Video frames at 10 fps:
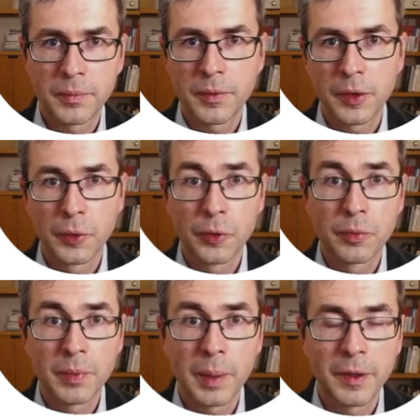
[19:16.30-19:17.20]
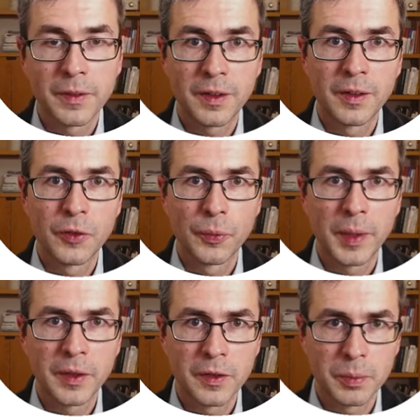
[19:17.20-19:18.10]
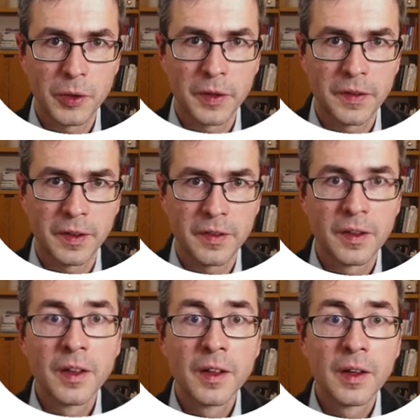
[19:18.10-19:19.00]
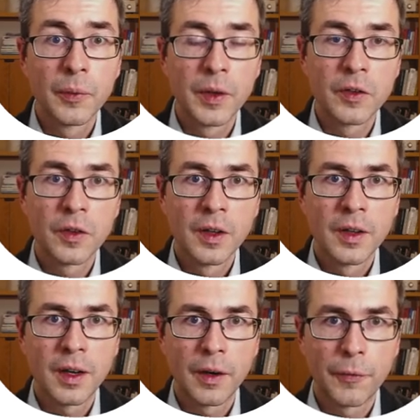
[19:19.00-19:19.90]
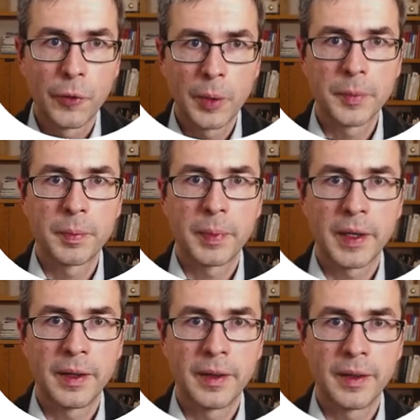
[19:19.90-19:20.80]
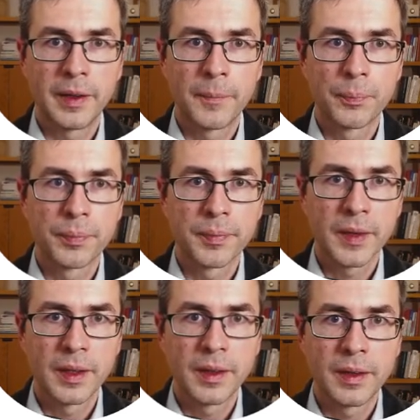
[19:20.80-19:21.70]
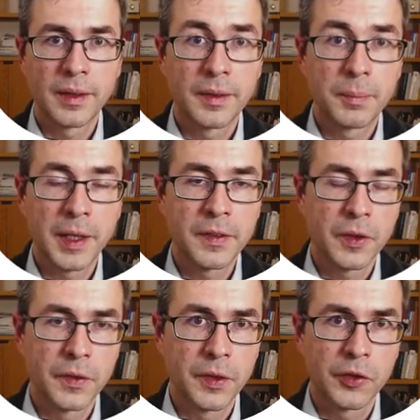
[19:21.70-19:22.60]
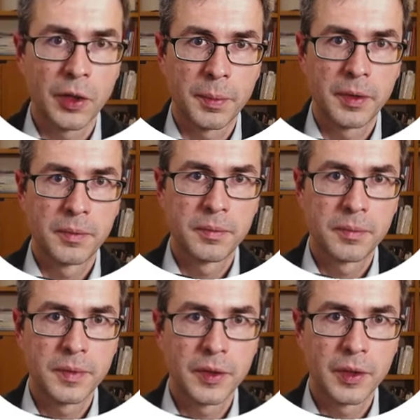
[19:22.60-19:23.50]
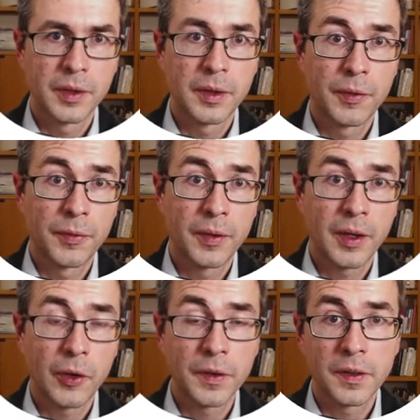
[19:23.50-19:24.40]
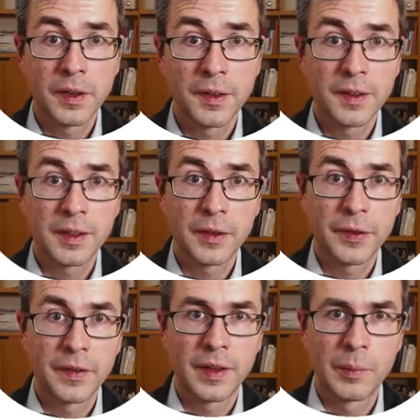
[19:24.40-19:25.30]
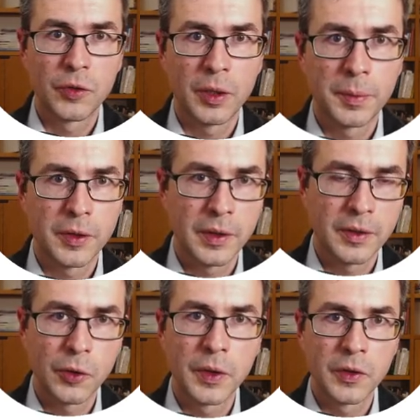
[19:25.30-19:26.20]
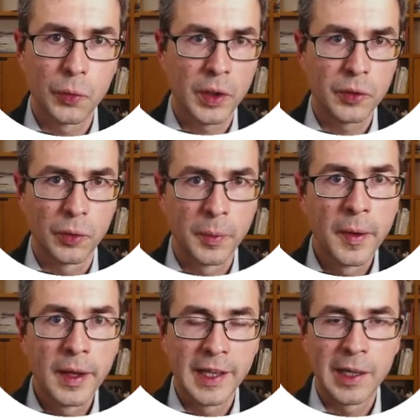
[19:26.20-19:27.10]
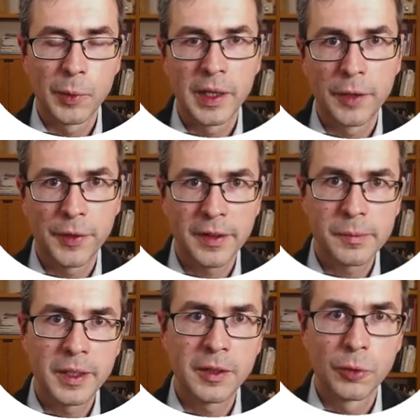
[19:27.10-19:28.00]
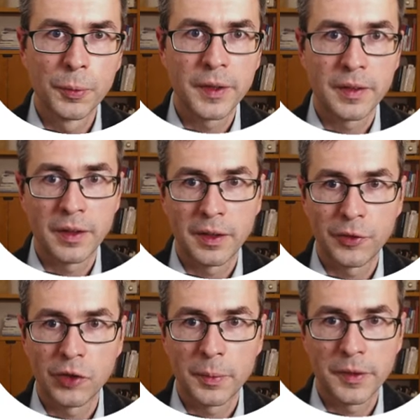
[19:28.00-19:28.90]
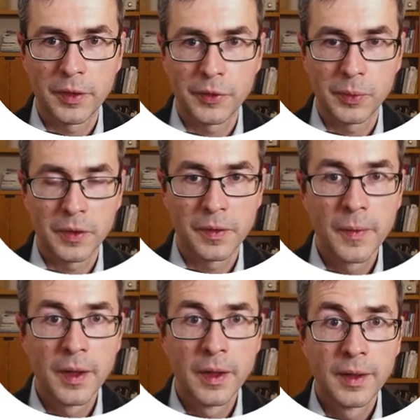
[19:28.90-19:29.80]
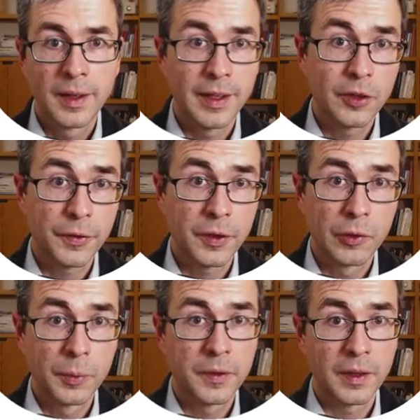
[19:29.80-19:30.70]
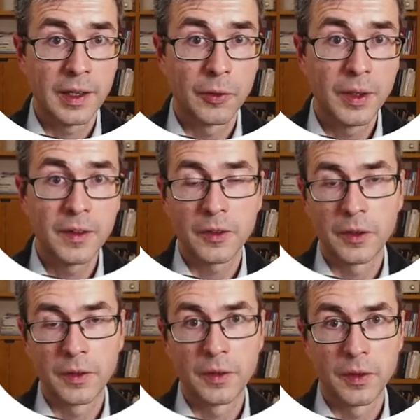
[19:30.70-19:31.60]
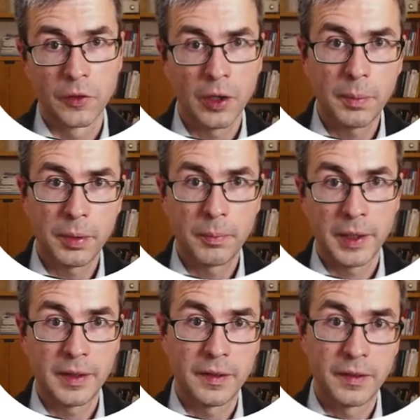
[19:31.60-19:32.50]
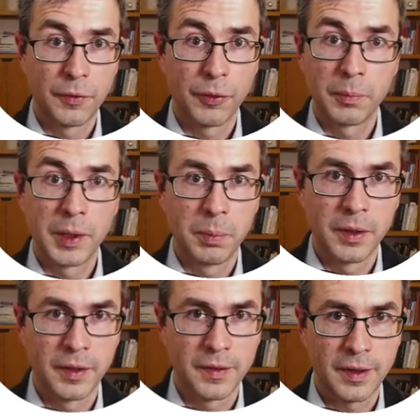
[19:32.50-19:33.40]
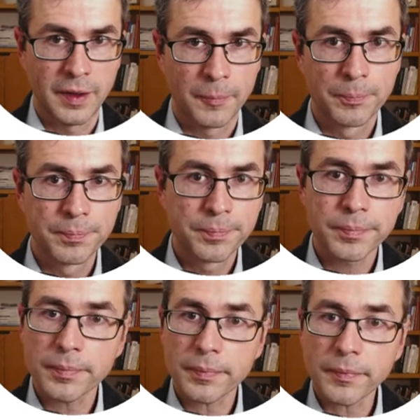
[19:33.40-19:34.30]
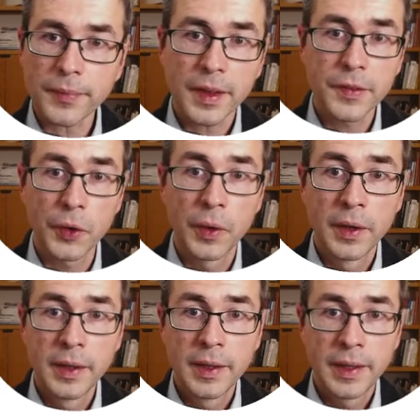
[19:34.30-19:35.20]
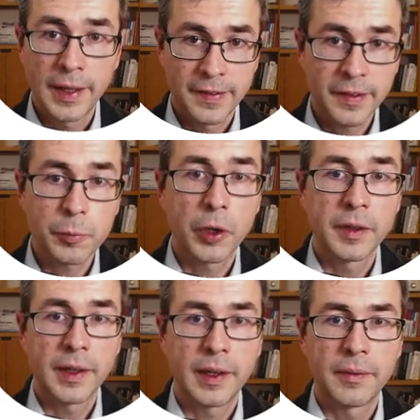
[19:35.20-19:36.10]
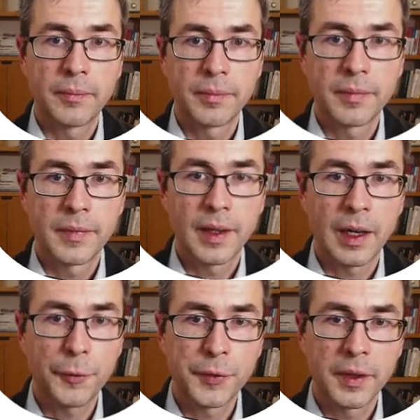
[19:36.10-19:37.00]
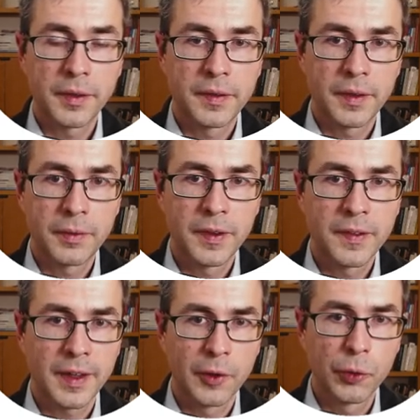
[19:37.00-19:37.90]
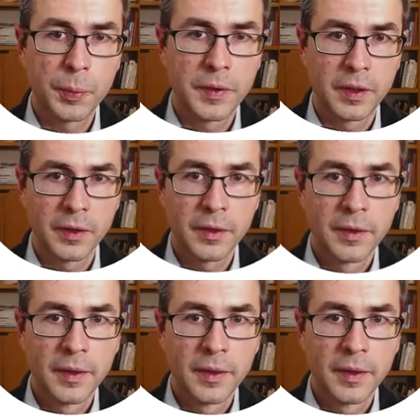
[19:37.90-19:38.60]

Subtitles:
solution mappings into many smaller sets, which are formed by based on the job. So if all the things that have the same job go into one group, and I will have as many groups as I have jobs afterwards. Each of the groups agrees on the job, but has different people inside. So at this point, since I grouped here,